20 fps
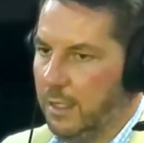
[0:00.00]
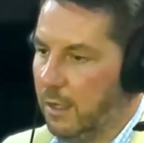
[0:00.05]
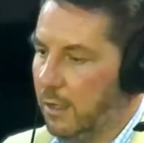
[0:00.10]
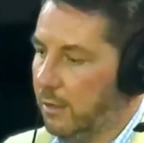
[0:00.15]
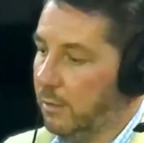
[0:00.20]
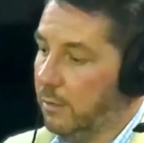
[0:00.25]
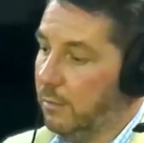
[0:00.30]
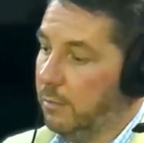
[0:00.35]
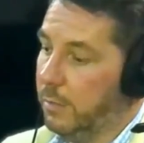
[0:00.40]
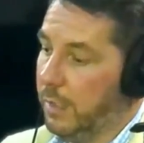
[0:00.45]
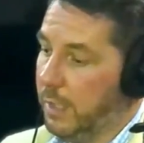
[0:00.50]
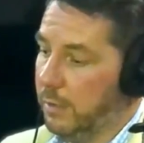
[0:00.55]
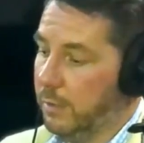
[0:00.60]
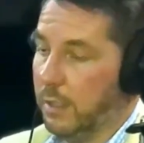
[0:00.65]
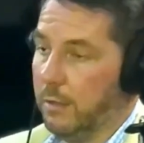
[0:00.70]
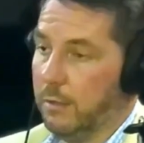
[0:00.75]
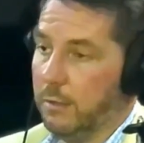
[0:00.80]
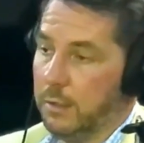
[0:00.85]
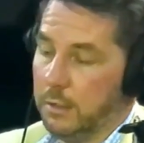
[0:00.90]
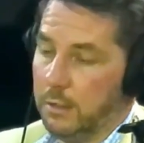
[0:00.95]
oh, by the
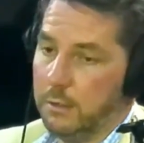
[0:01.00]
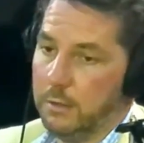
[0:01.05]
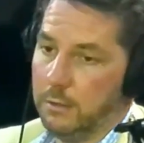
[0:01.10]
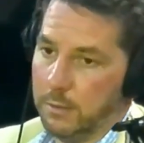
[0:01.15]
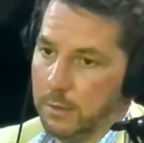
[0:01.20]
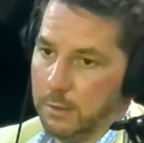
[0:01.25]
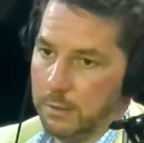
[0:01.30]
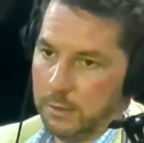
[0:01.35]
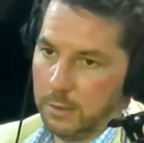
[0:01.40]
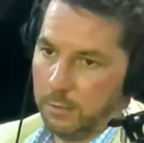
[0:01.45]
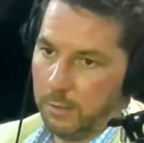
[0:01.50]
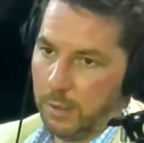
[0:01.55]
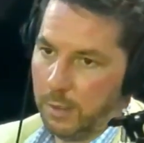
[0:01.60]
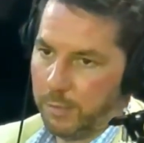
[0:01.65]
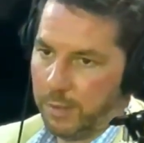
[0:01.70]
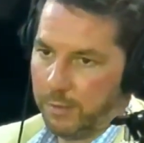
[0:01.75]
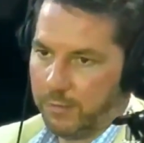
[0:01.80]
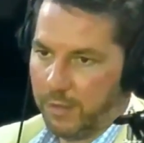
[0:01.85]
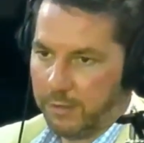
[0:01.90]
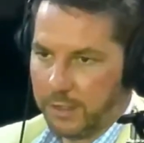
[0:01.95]
way, I want you to reduce our
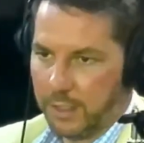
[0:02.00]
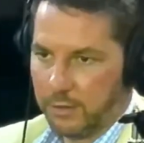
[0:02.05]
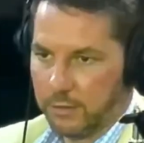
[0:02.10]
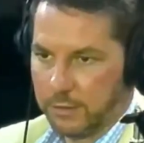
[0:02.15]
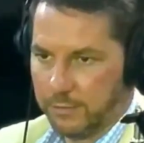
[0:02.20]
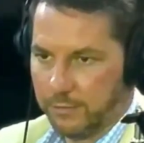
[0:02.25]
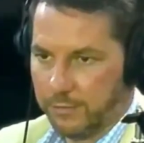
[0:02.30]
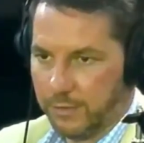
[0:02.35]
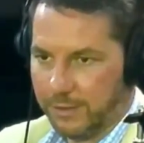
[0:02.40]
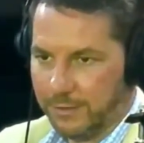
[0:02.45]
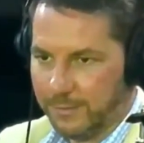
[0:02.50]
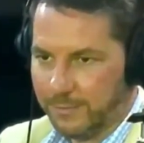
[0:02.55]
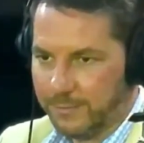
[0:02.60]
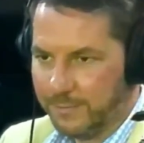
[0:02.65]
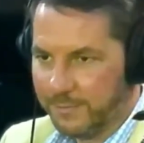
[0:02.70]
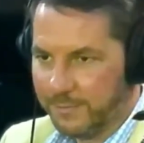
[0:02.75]
rent by $5 a foot.